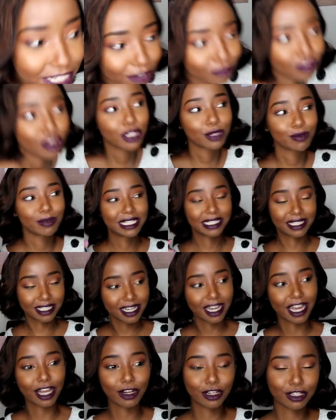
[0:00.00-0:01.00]
I've not been
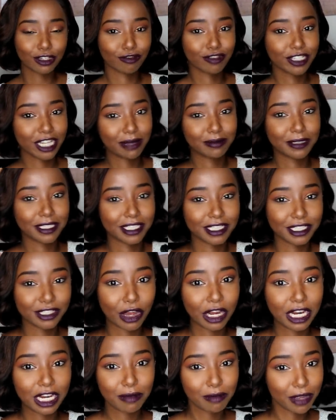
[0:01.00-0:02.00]
sick a lot of times, and there's
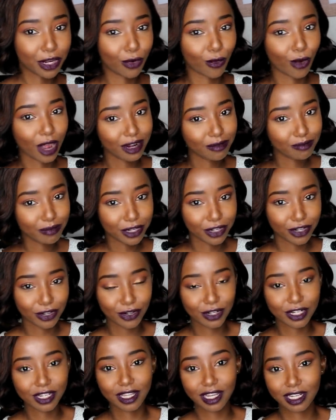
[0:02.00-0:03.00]
only been one
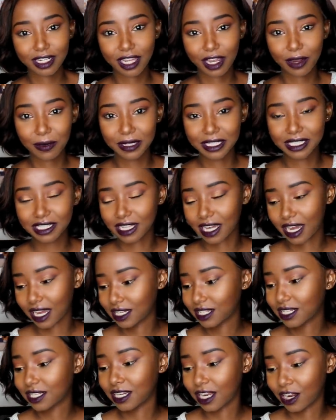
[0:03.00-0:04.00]
period that I was
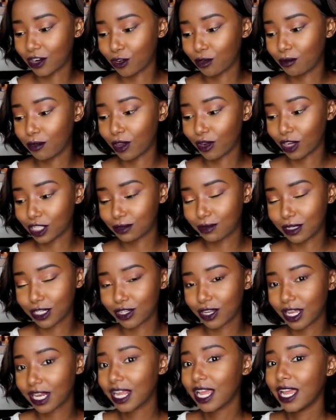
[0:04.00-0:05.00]
at Nairobi
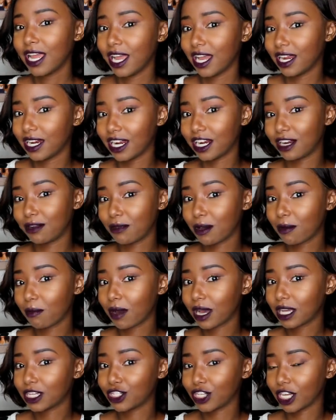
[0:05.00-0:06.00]
Hospital, and I
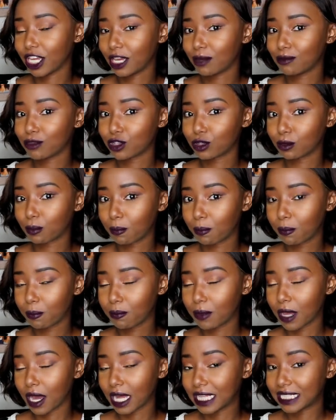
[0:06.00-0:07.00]
remember she came to
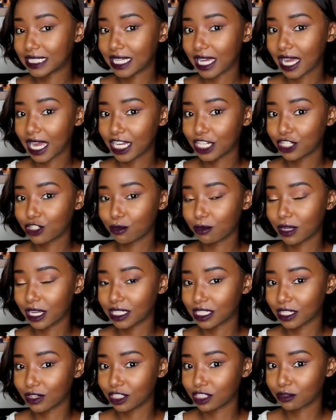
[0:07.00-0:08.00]
say hi to me
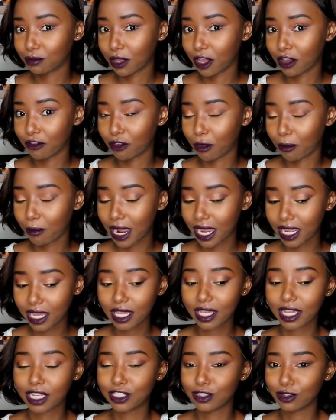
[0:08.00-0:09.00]
as I was paying for
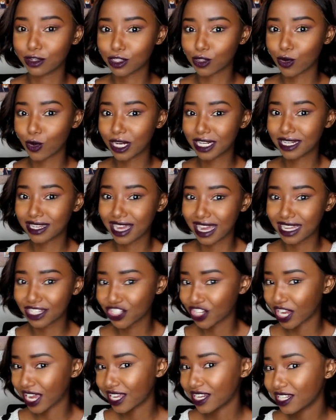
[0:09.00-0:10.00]
parking, and she was holding a
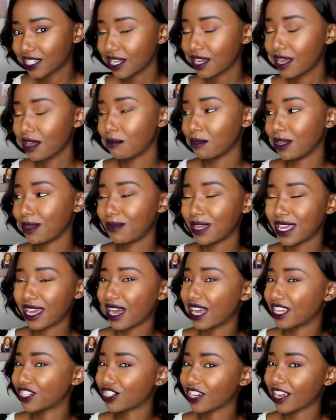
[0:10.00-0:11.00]
child, maybe
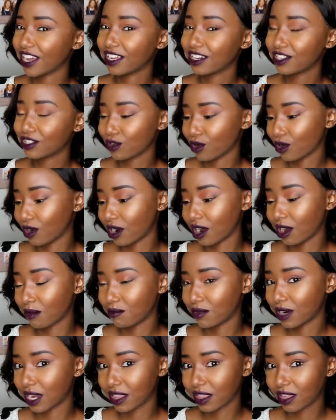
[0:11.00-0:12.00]
her child or a
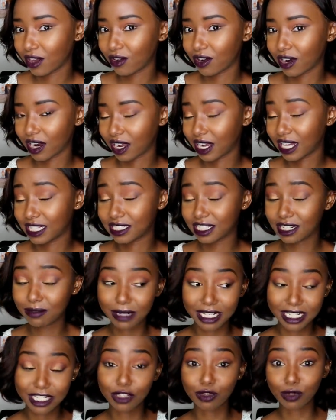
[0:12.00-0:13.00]
brother or a cousin,
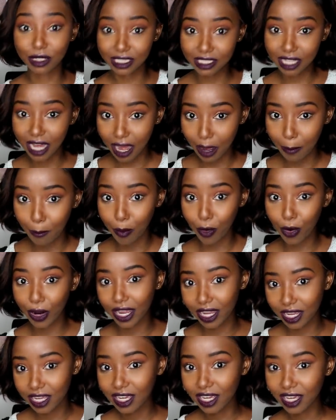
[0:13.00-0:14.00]
but it was a
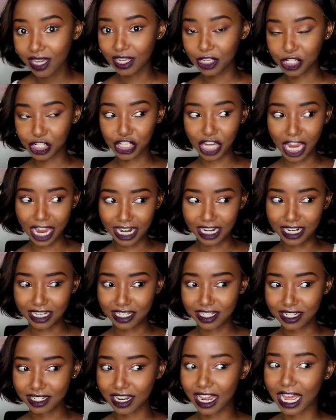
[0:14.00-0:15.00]
boy
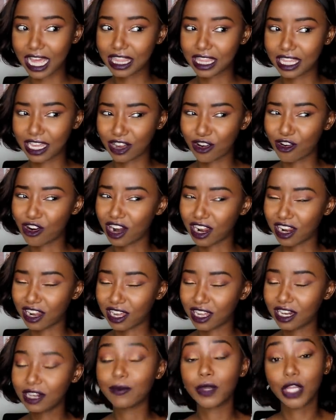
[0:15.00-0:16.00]
child, I think, or a
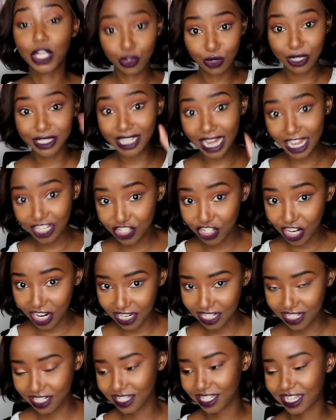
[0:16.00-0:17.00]
girl. It was a
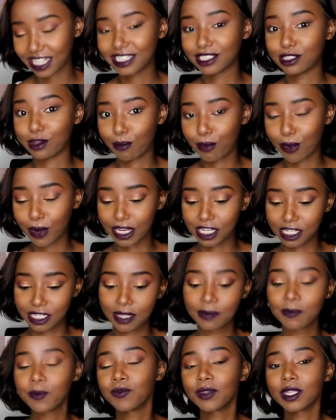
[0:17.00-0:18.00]
child, that's the point.